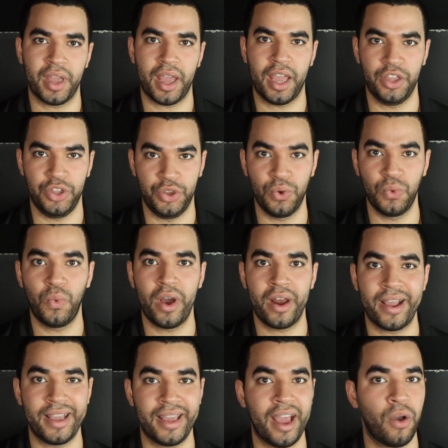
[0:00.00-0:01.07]
and you
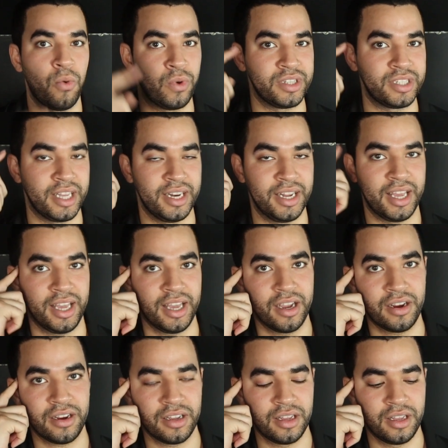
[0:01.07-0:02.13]
want to get what's in
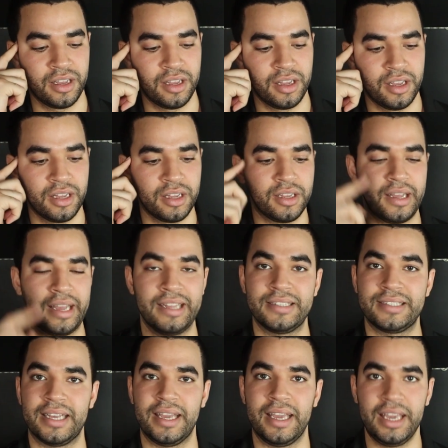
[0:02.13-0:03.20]
here
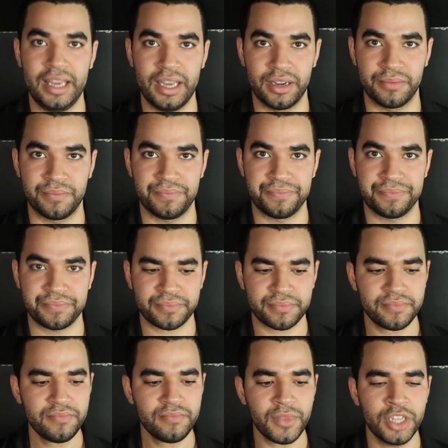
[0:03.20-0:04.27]
into here.
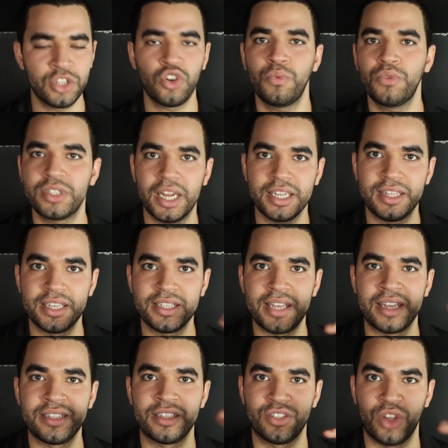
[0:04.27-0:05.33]
It's almost like this
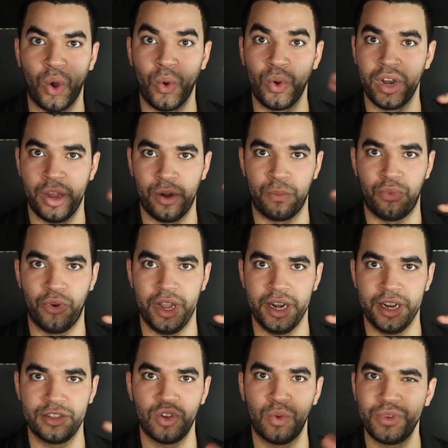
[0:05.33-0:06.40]
has its own little
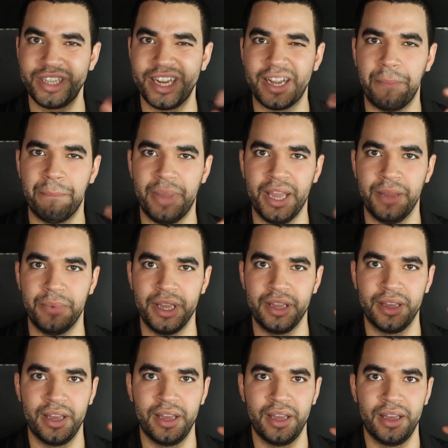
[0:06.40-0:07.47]
brain. It's almost like a baby,
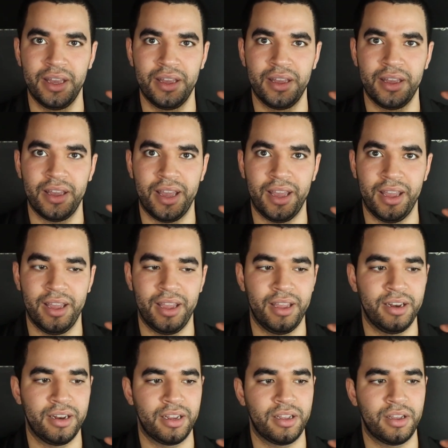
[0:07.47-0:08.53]

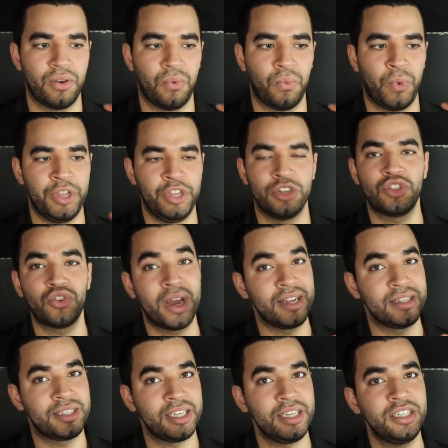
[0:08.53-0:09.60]
and when you're
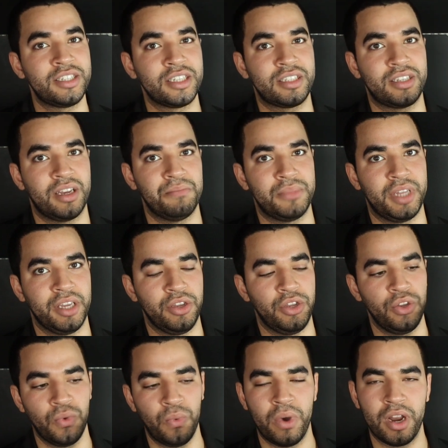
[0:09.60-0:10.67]
trying to teach us something,
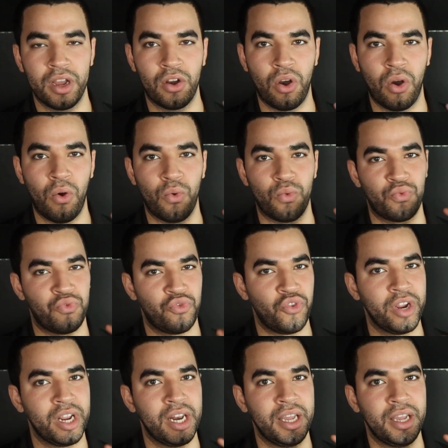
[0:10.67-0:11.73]
you want to go
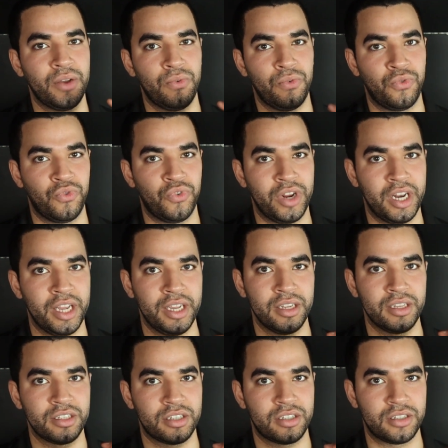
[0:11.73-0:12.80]
really
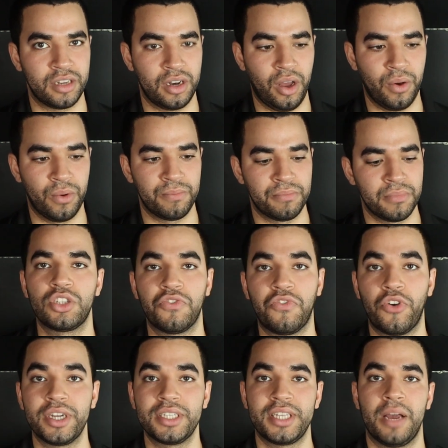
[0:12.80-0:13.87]
slow. So
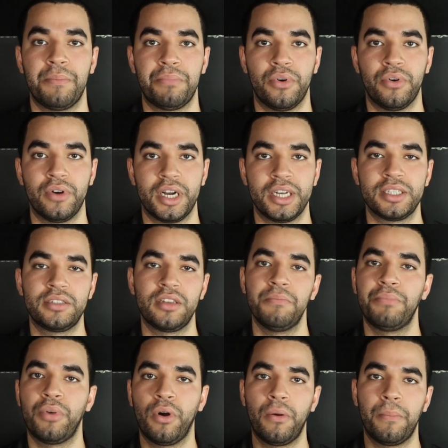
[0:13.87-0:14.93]
for example, a
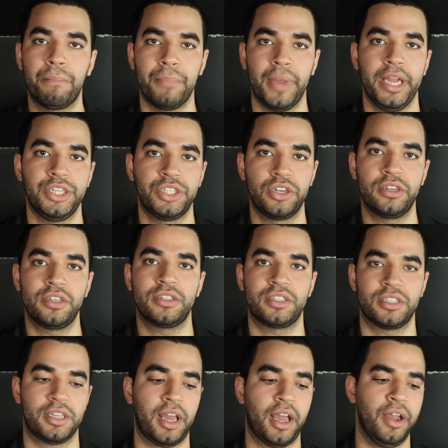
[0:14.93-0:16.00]
simple major
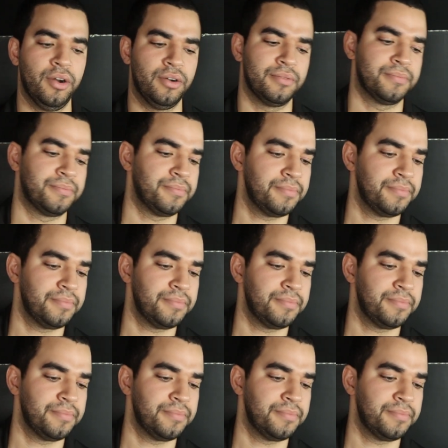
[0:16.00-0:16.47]
scale.